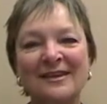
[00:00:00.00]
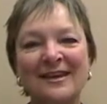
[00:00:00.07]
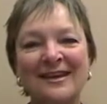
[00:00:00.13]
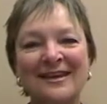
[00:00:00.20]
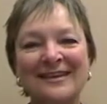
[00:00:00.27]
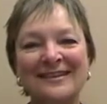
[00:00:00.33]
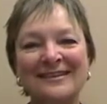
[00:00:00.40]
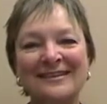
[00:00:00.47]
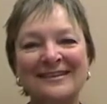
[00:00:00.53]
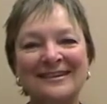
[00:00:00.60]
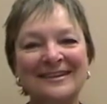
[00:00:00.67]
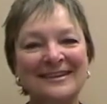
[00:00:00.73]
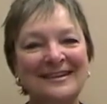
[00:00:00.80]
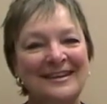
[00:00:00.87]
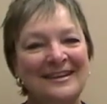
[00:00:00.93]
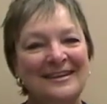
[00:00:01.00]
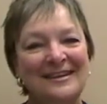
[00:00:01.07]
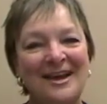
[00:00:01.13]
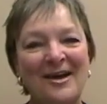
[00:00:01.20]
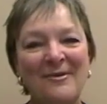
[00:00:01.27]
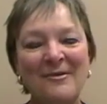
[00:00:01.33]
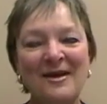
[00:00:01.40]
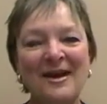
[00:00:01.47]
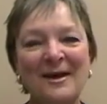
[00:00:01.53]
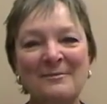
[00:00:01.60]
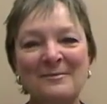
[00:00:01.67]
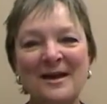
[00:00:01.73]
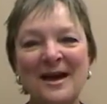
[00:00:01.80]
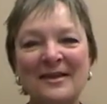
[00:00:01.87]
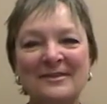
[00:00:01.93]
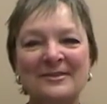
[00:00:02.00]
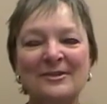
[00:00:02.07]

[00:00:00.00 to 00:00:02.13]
And now I'm not